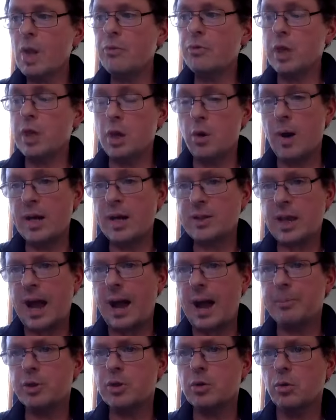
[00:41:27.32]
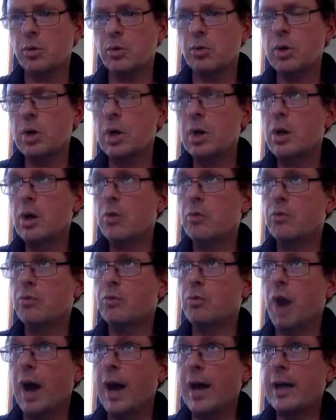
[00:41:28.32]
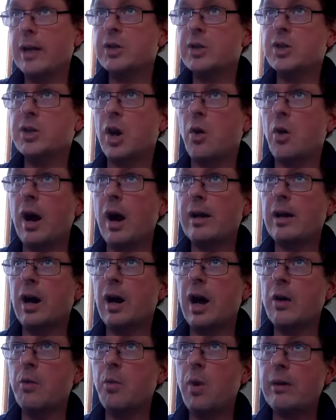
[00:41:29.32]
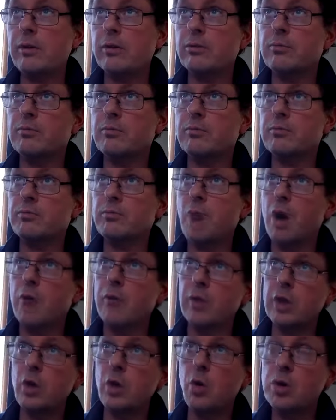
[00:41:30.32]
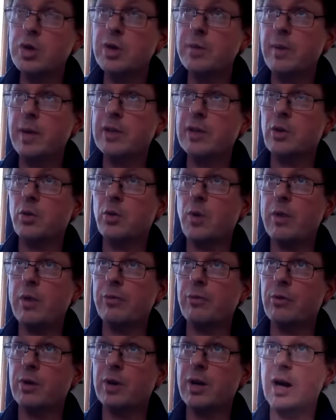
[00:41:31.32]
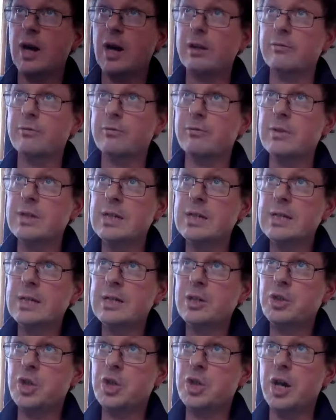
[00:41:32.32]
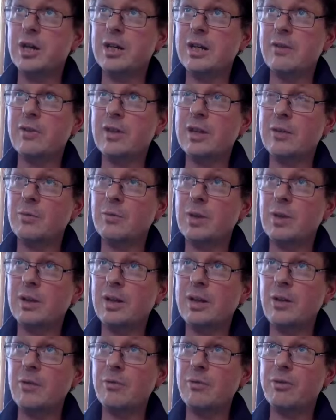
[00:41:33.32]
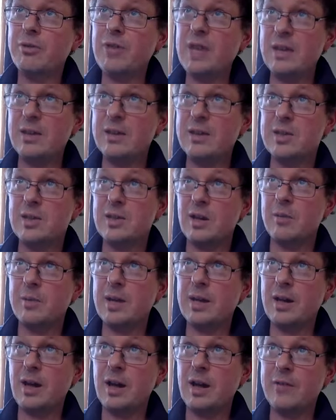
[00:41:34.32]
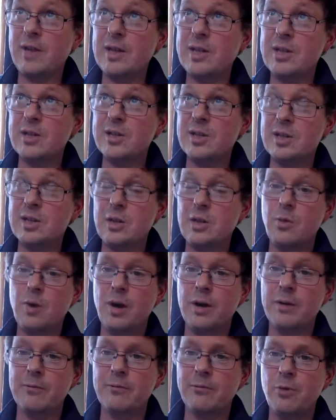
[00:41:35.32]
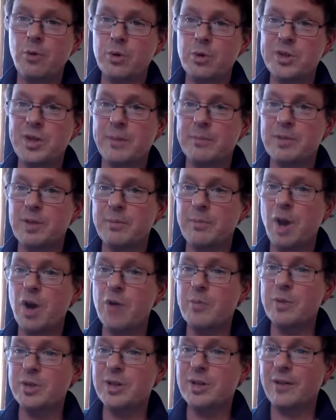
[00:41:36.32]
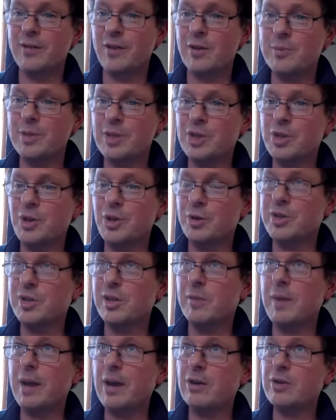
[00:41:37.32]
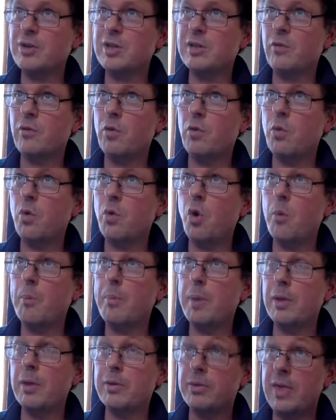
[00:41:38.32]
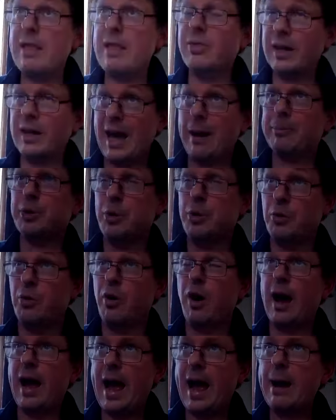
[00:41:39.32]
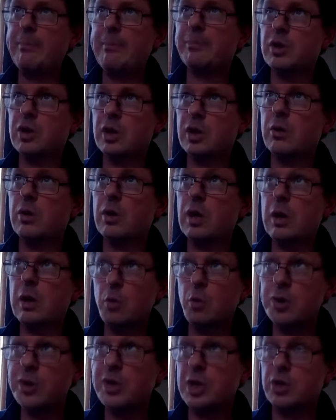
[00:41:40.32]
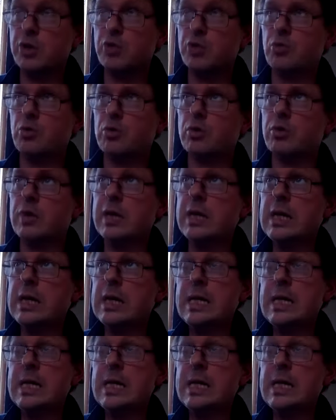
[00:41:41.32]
the US Capitol riot. So I went over the autumn, I sort of went through a kind of journey of thinking, well, I don't think this is going to be a kind of 1861 Fort Sumter moment, a kind of opening shots of the American Civil War. But then the Capitol riot happened, and it was extraordinary.